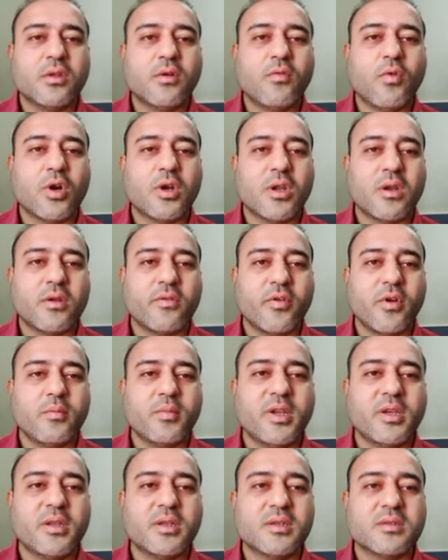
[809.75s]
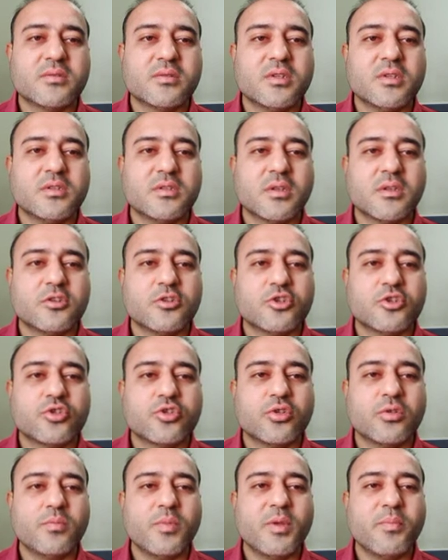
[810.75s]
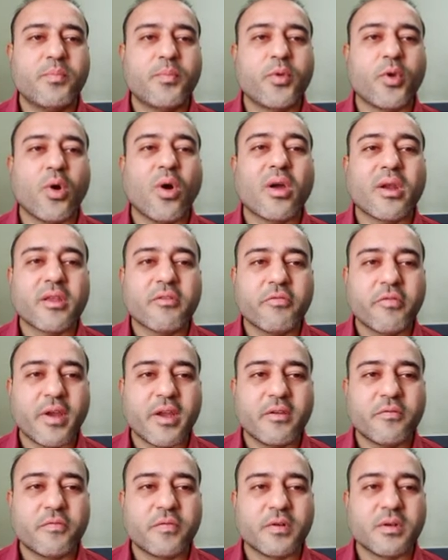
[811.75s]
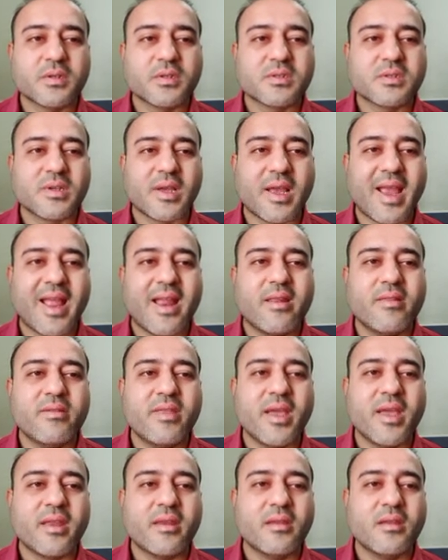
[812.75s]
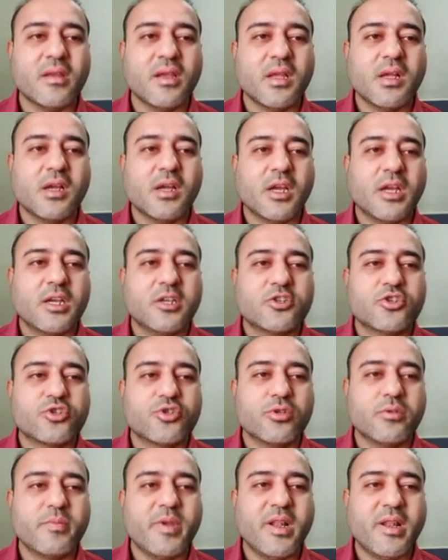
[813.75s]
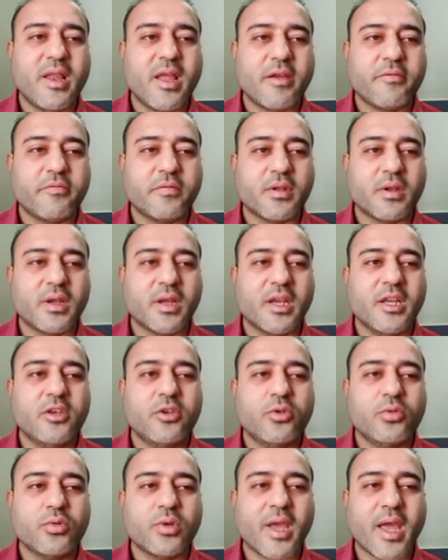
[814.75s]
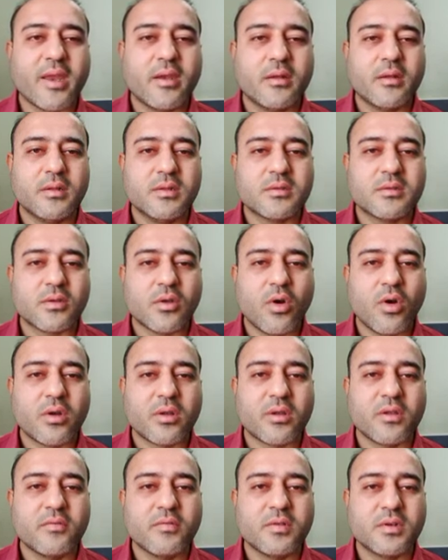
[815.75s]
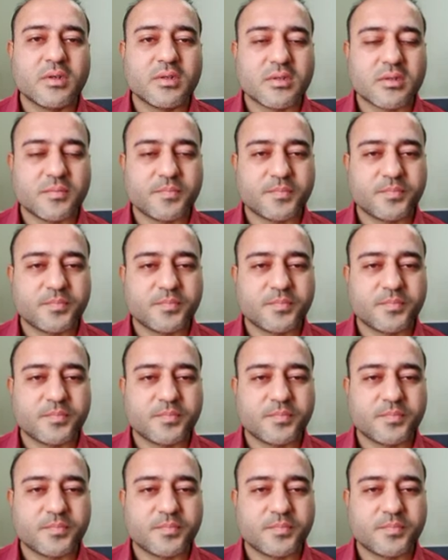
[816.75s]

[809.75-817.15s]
The water from industries should be purified first, and then it should be left into canals or rivers.